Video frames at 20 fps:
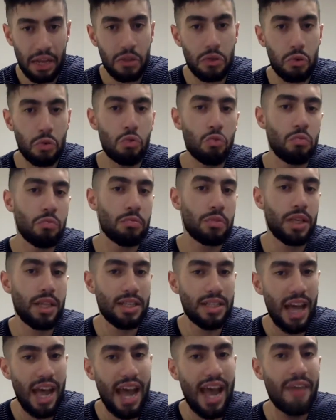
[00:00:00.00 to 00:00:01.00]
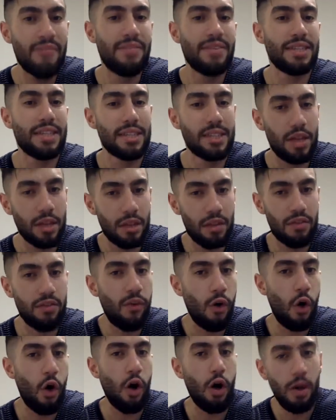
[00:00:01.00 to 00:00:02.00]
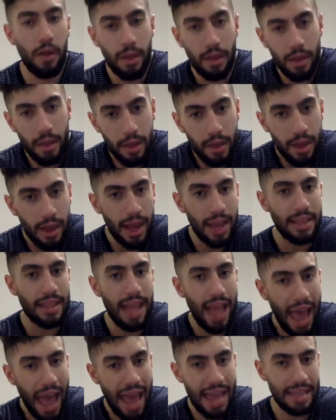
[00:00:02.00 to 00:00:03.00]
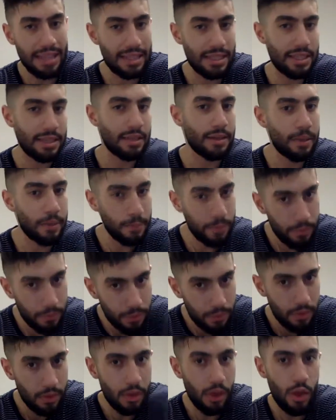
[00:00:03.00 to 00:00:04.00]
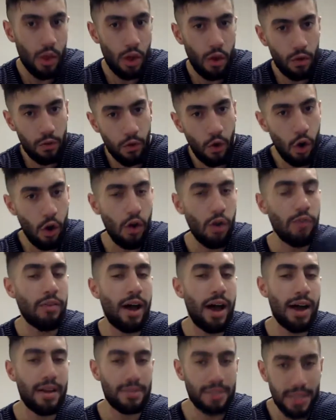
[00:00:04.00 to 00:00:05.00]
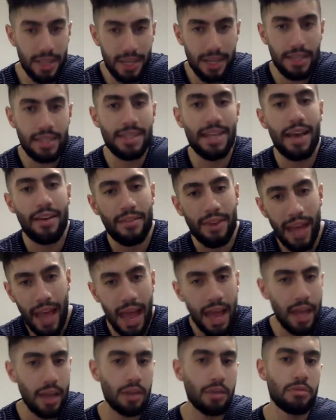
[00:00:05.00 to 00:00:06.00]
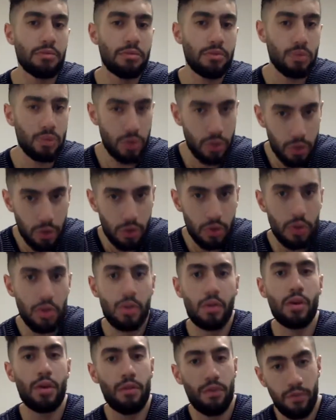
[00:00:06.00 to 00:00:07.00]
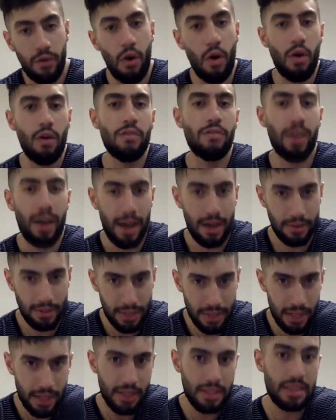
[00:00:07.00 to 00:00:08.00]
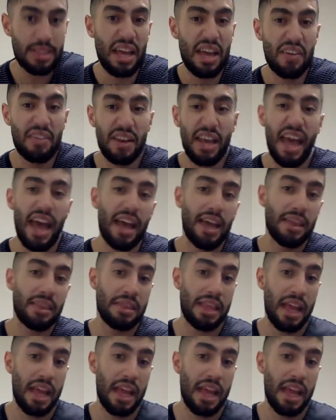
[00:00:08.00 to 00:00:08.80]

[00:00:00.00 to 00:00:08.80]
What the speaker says: There's an emphasis on the 4 and the 8. 4, 5, 6, 7, 8. 2, 3, 4, 5, 6, 7, 8.